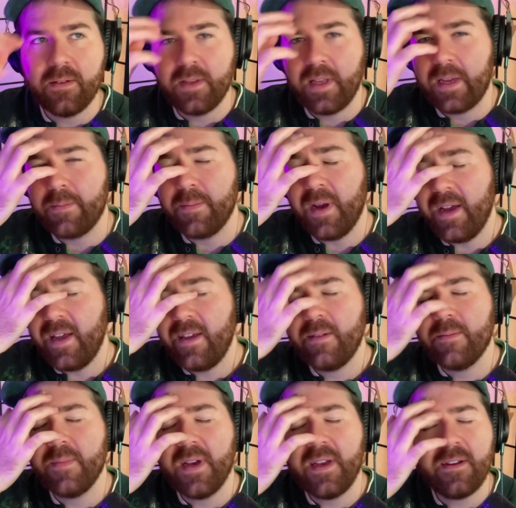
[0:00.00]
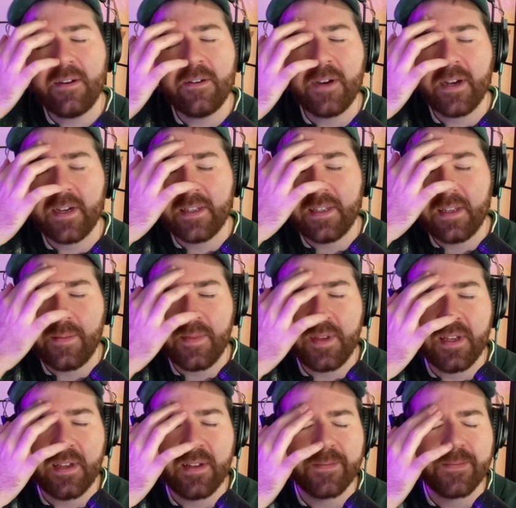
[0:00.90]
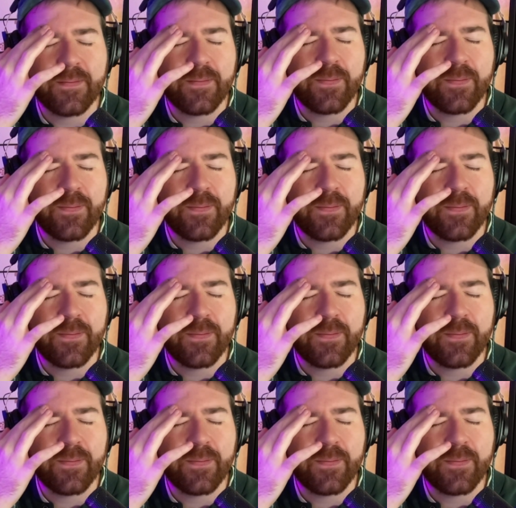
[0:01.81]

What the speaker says: Like My Hero Academia,